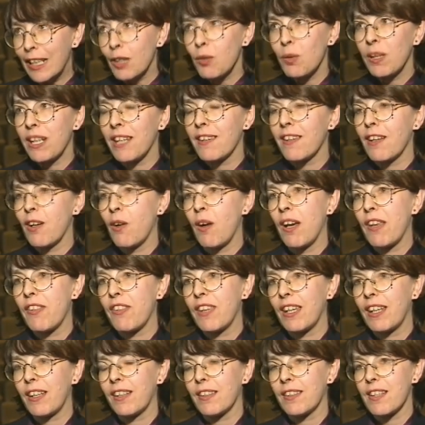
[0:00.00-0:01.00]
Equally, though, I
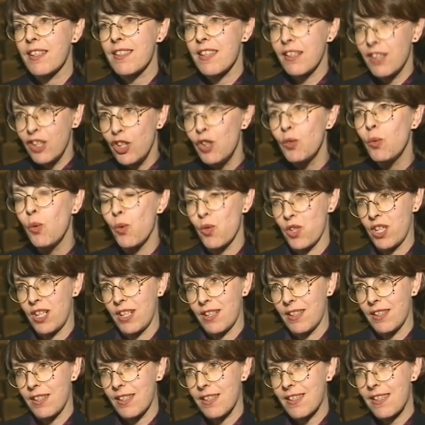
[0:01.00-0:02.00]
think there's a new
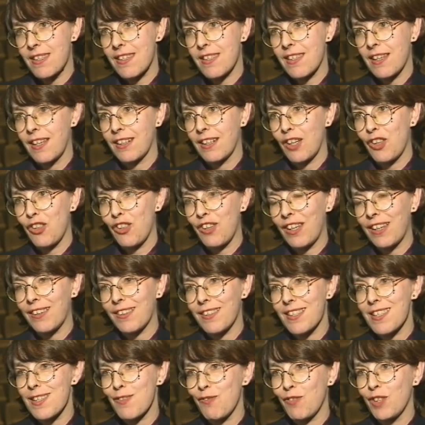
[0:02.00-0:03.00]
audience, and I
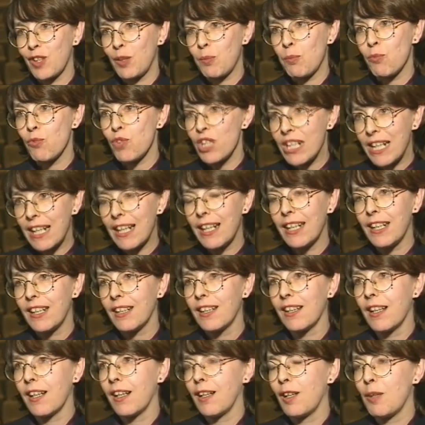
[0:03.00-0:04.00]
think this film
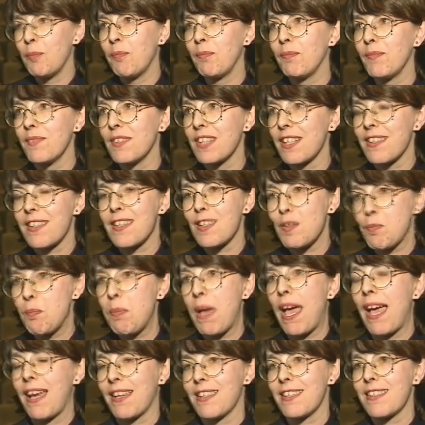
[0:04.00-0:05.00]
really does its
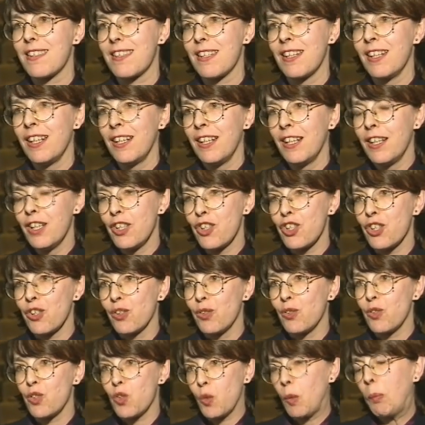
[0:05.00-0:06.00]
best
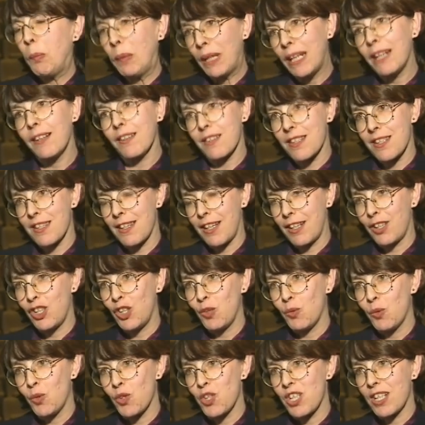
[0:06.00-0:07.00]
to appeal to that
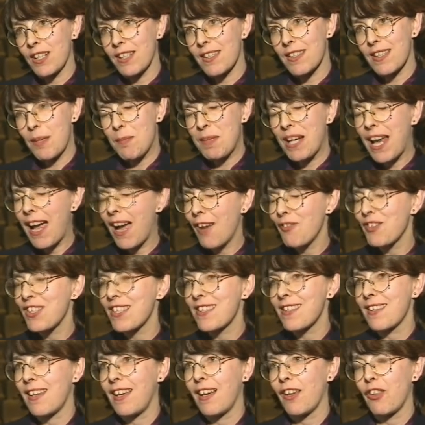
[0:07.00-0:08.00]
new audience. I mean, I have
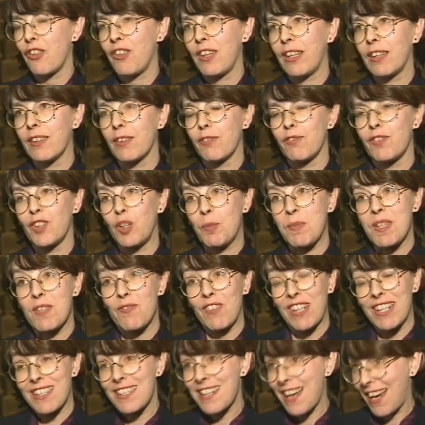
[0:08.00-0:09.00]
to say, I think the film
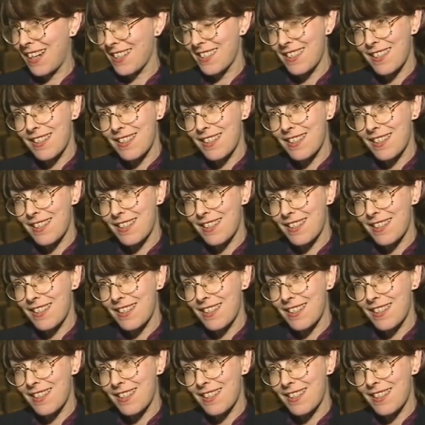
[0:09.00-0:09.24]
is fantastic.